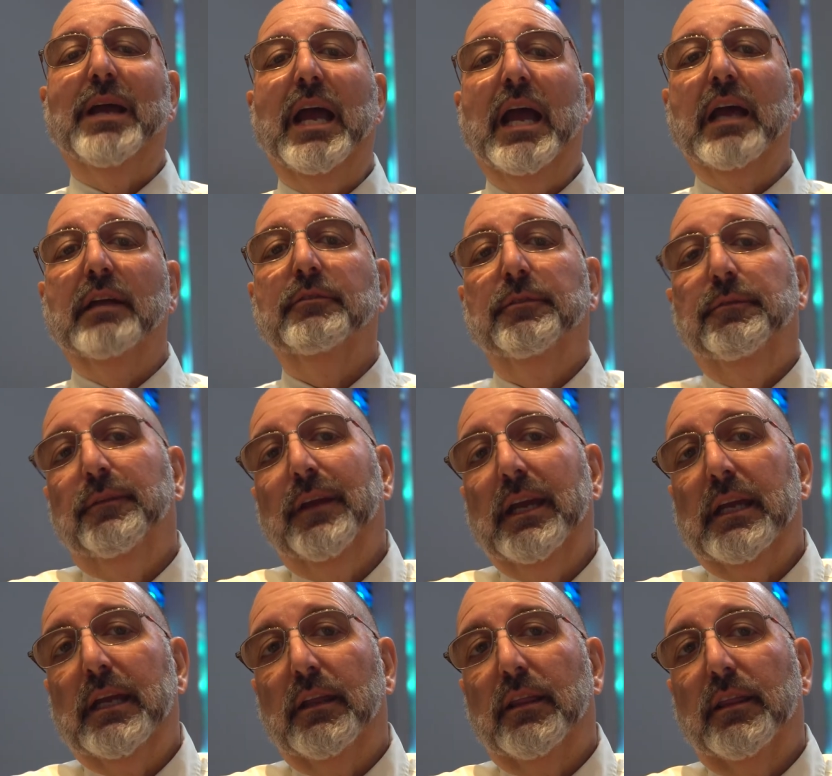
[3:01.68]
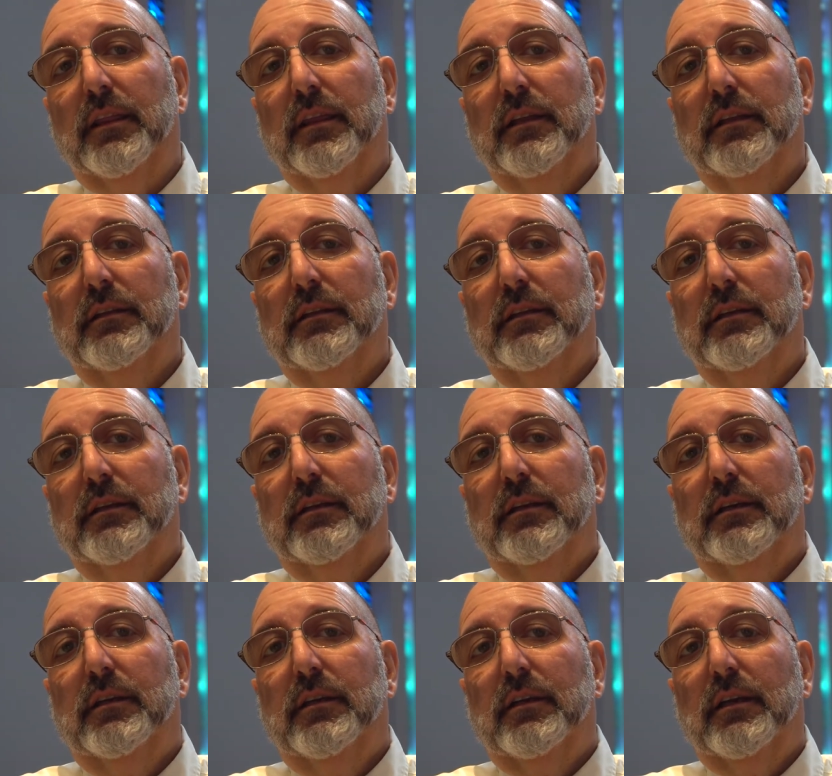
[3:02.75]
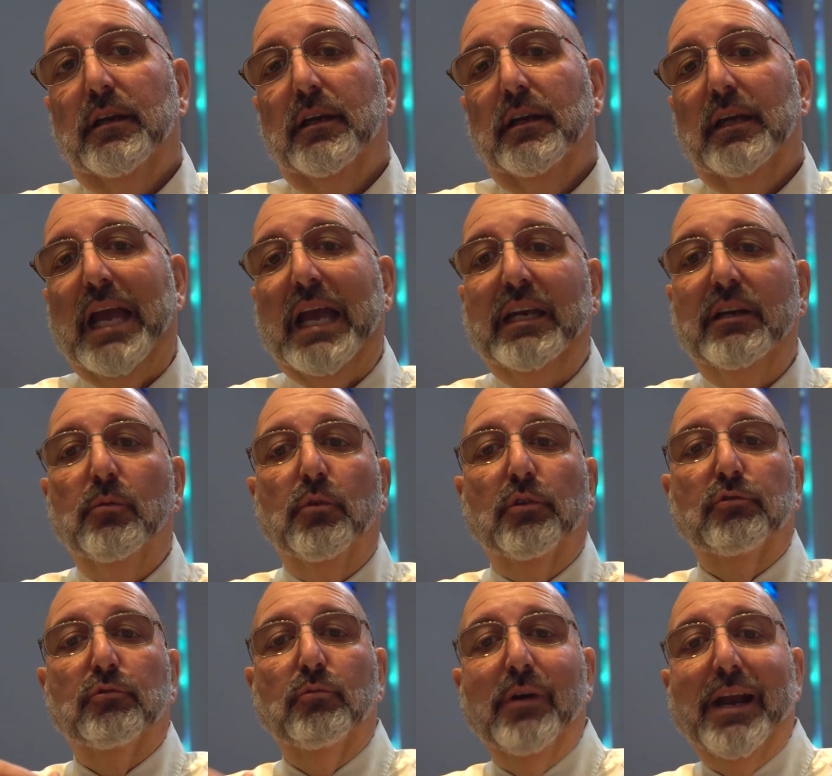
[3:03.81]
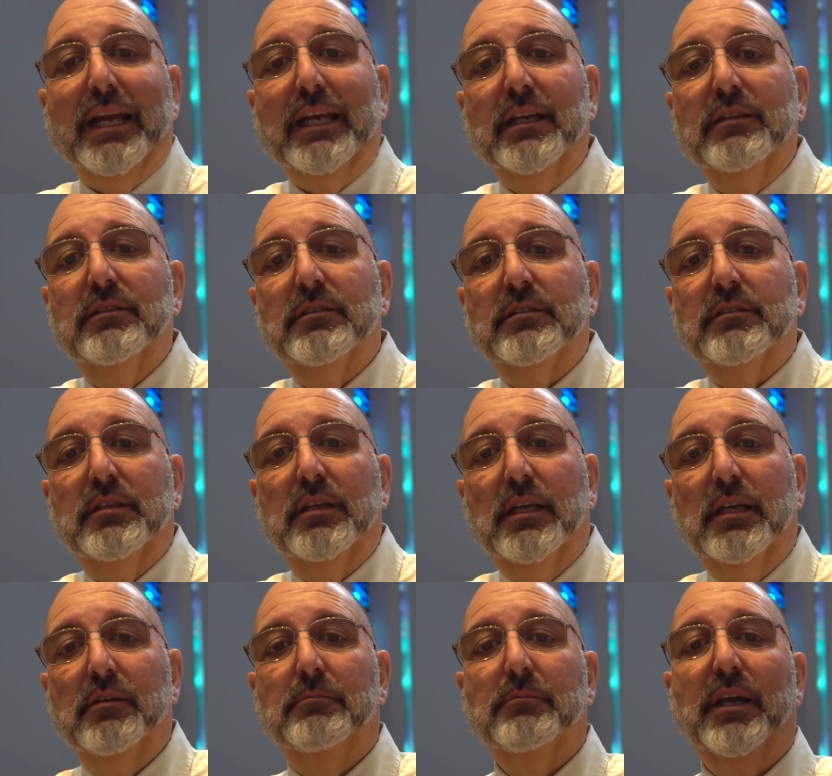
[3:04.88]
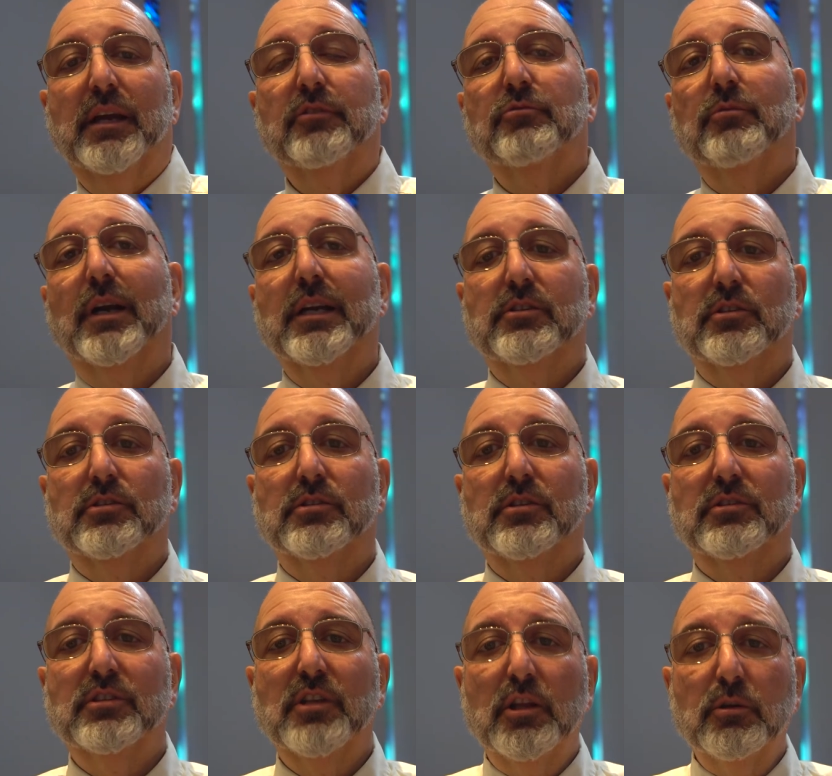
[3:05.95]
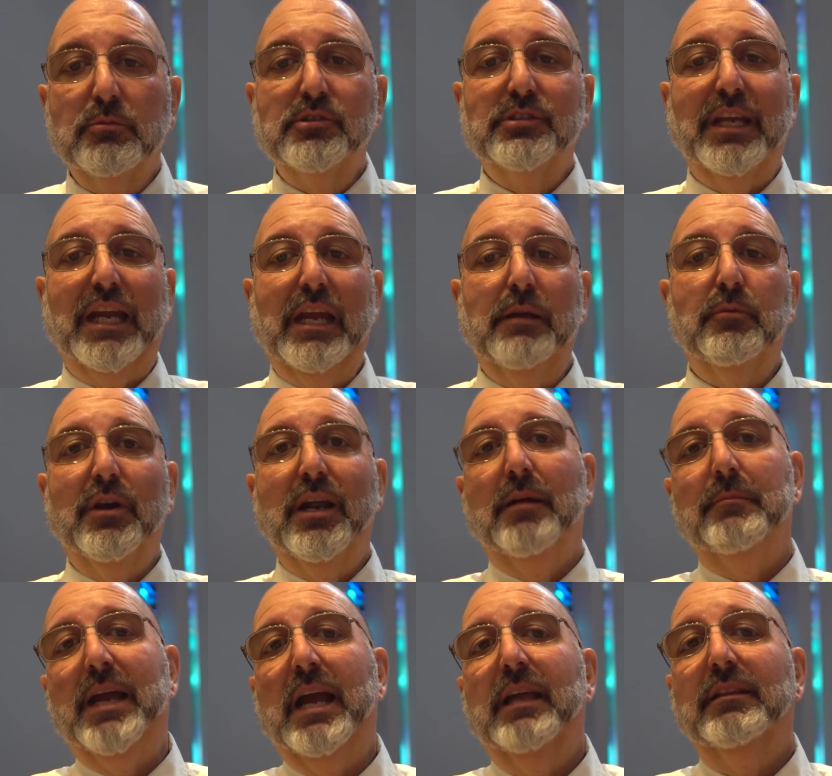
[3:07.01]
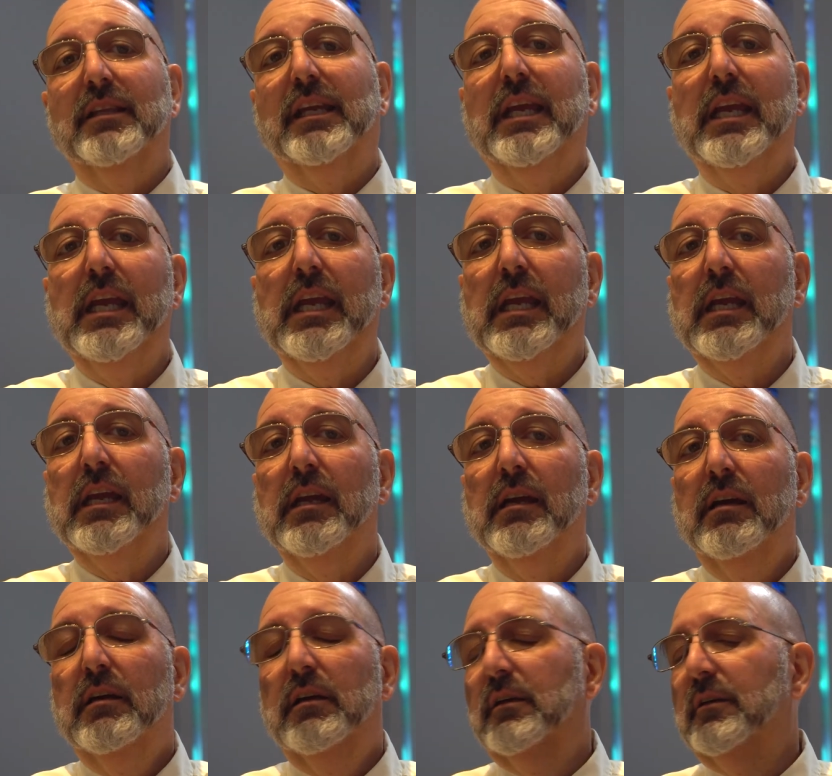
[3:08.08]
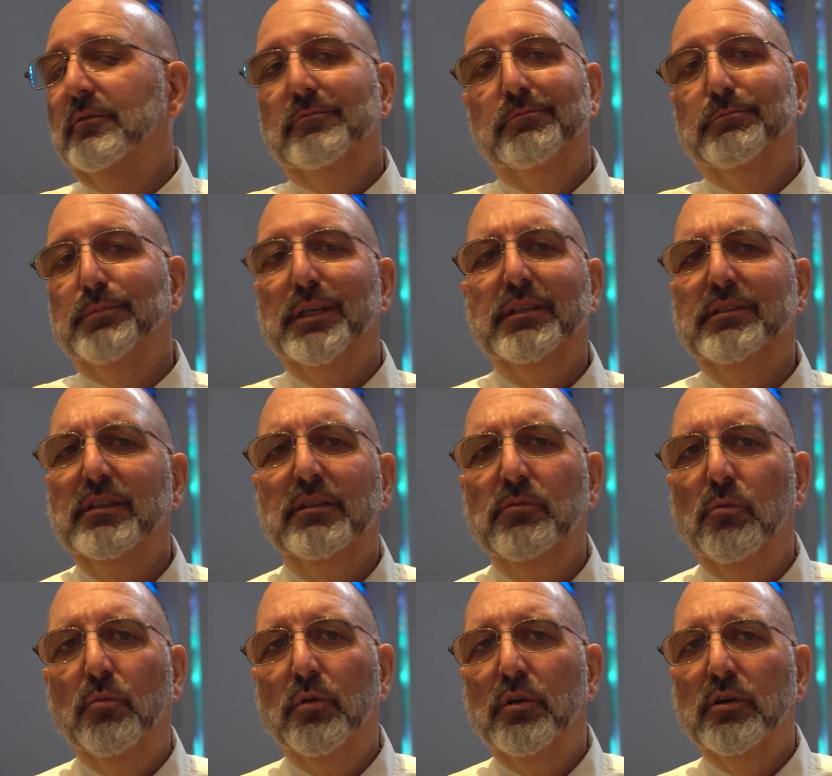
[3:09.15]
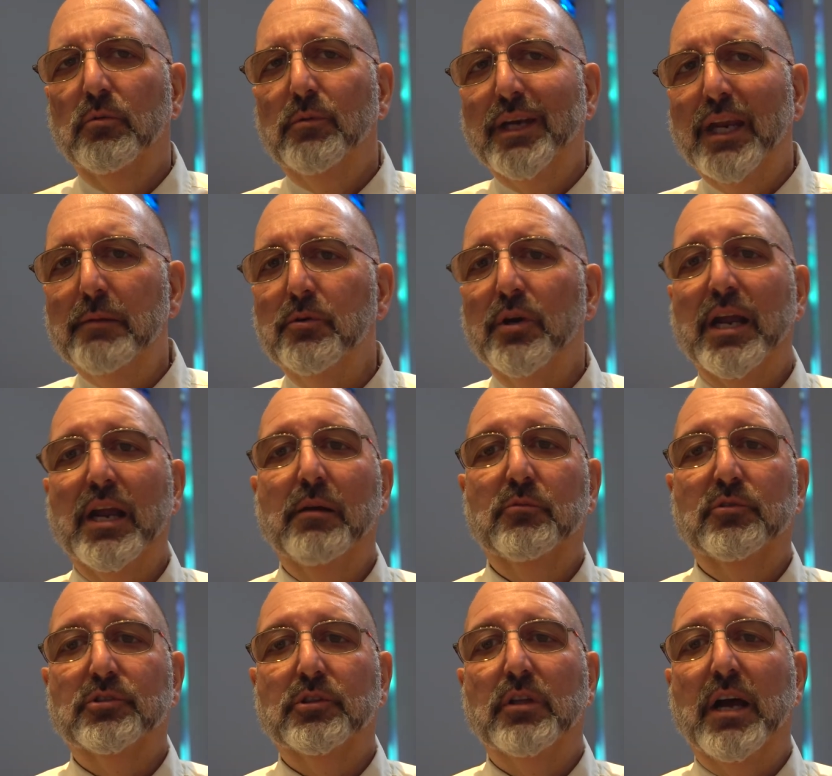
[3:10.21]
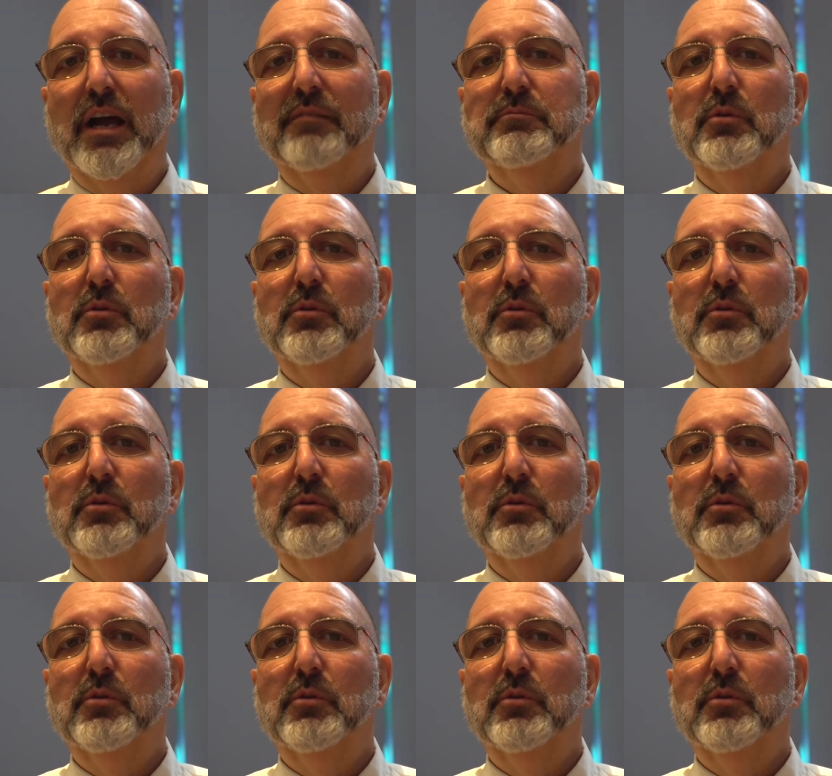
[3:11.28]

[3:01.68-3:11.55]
had faith, and it was reckoned to him as righteousness. In other words, Abraham had the key, but it didn't work when Abraham was alive.